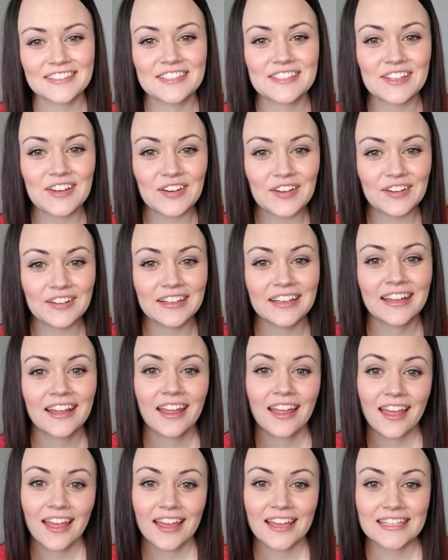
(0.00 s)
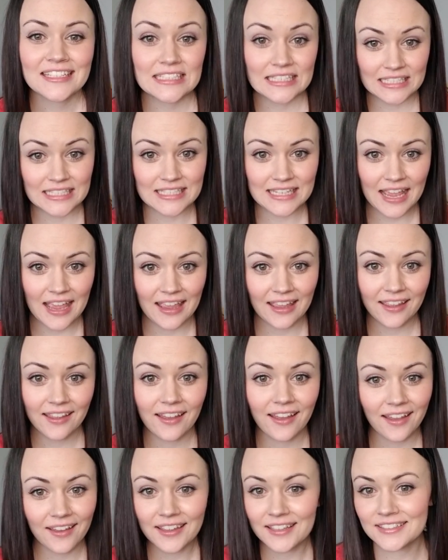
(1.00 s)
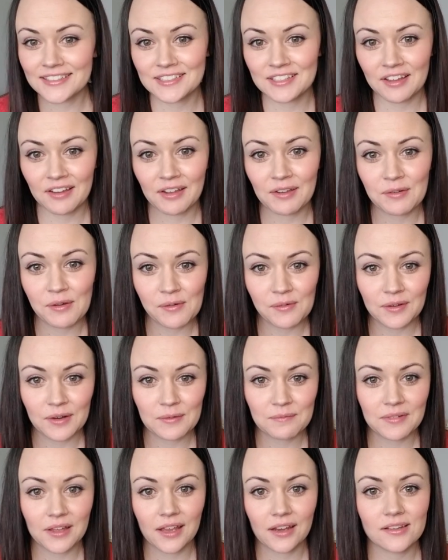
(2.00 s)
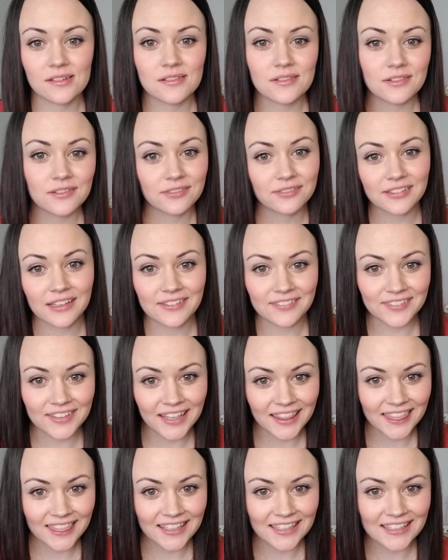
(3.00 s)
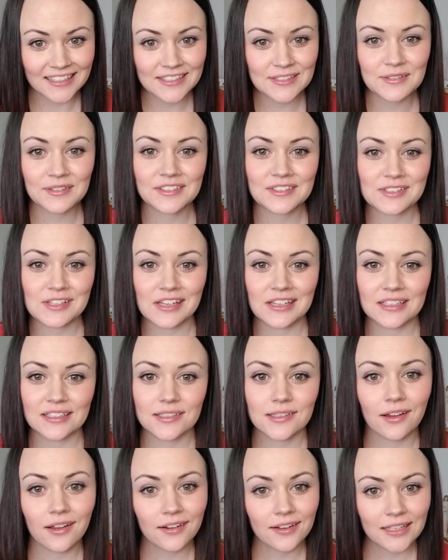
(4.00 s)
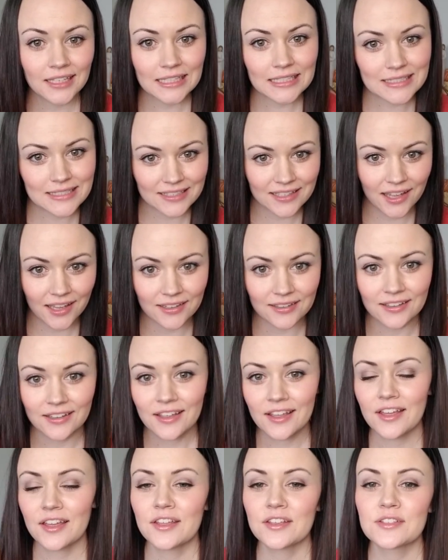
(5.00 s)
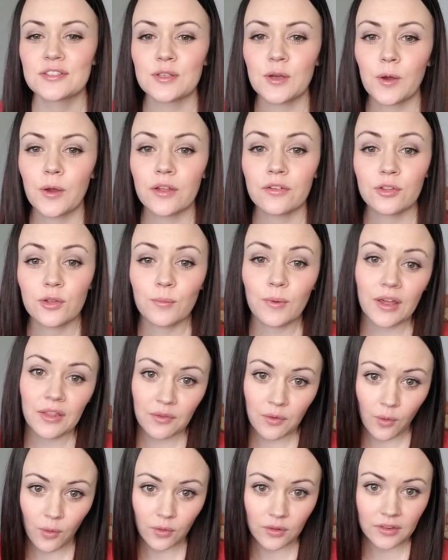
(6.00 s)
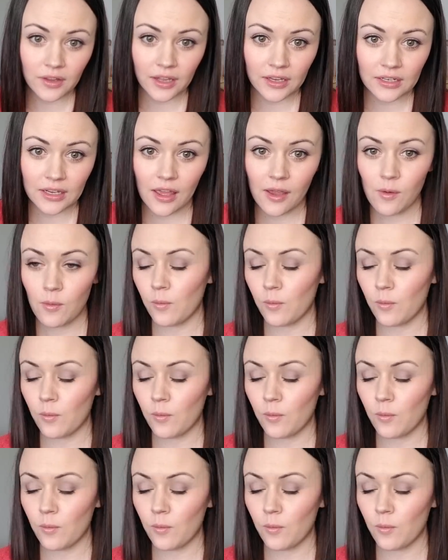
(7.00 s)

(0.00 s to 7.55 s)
So today I get to talk about one of my new favorite things, which is our kids line. So if you buy the whole line at